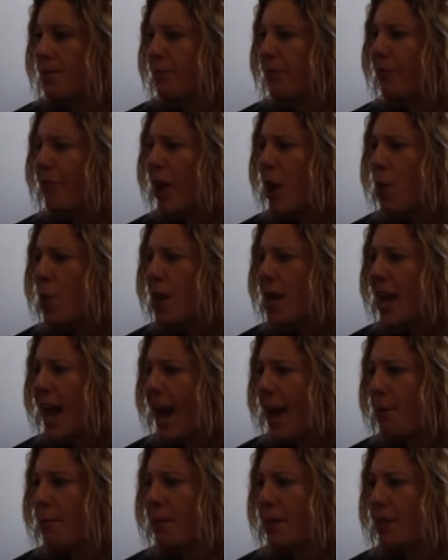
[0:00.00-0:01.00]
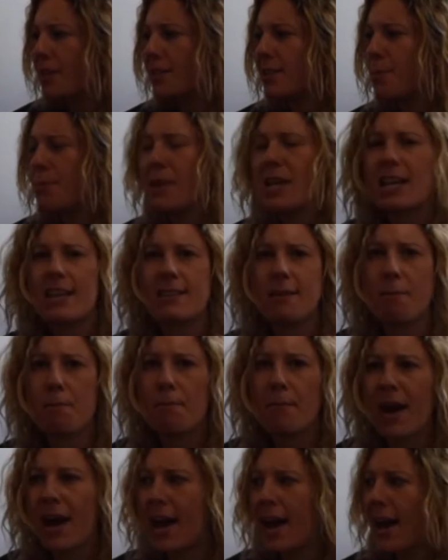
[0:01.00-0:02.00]
very happy to be the
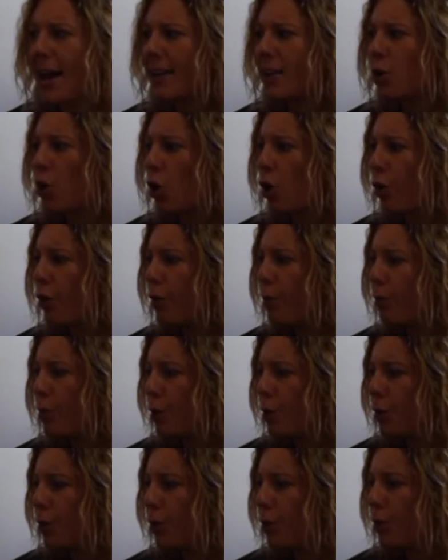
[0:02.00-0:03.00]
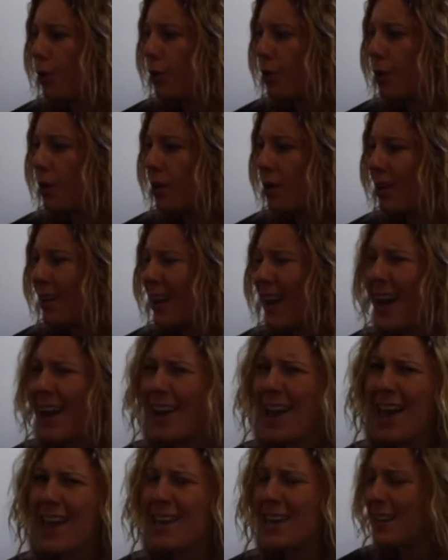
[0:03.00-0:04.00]
man on the moon.
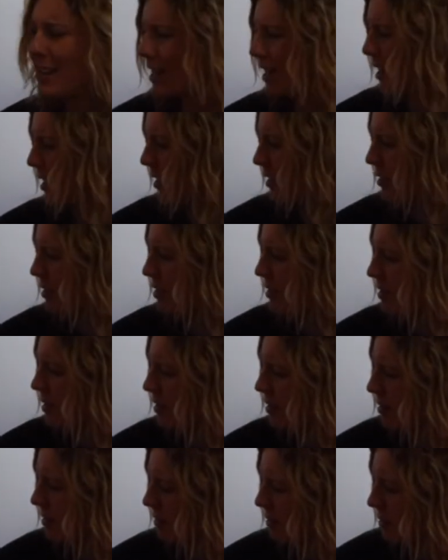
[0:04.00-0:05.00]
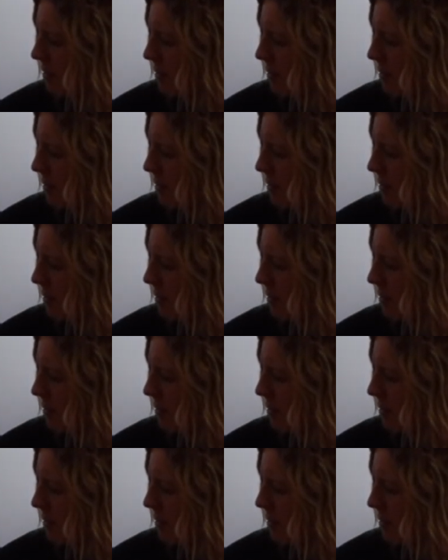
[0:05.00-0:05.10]
And aliens?